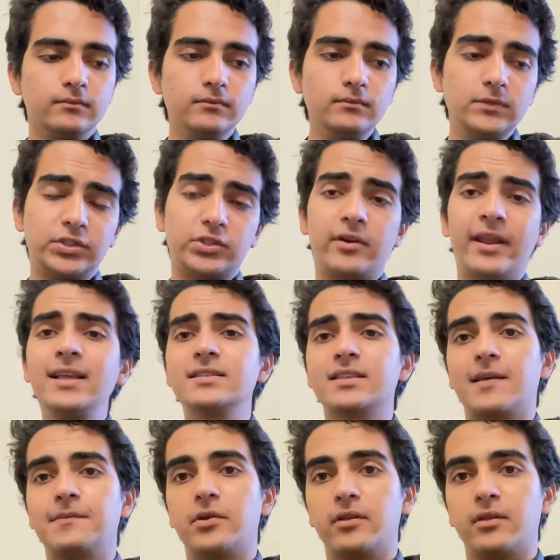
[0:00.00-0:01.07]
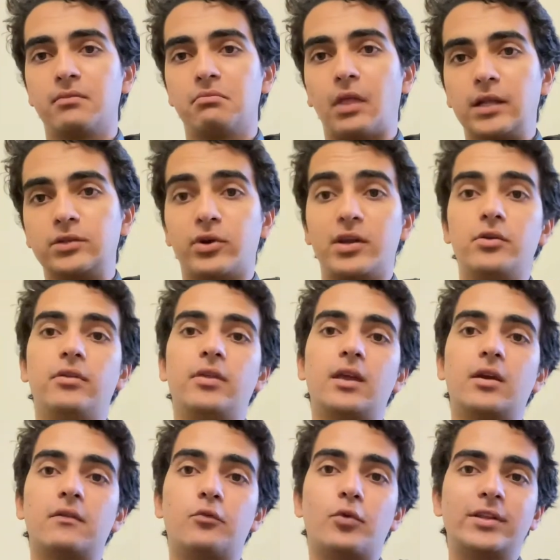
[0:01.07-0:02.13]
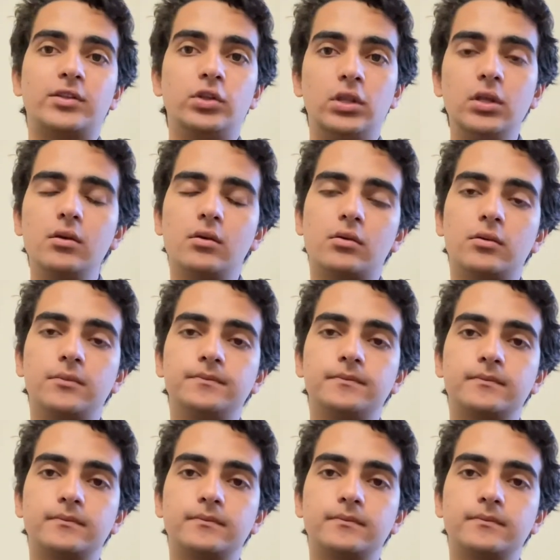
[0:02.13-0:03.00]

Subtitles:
So next time you're trying to think of what to do,